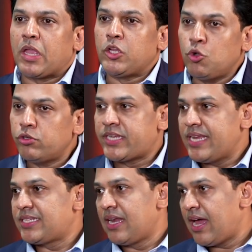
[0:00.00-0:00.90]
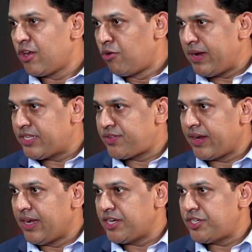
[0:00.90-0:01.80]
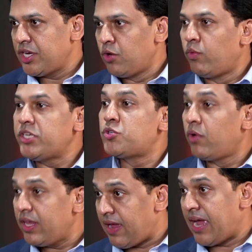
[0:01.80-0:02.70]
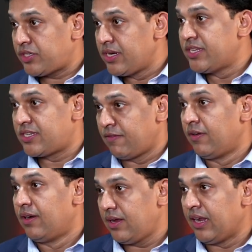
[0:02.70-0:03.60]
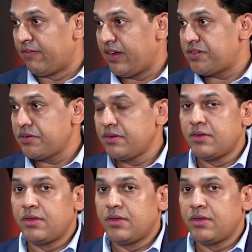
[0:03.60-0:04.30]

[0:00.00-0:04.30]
use case scenario-based regulation, which would have actually stifled innovation.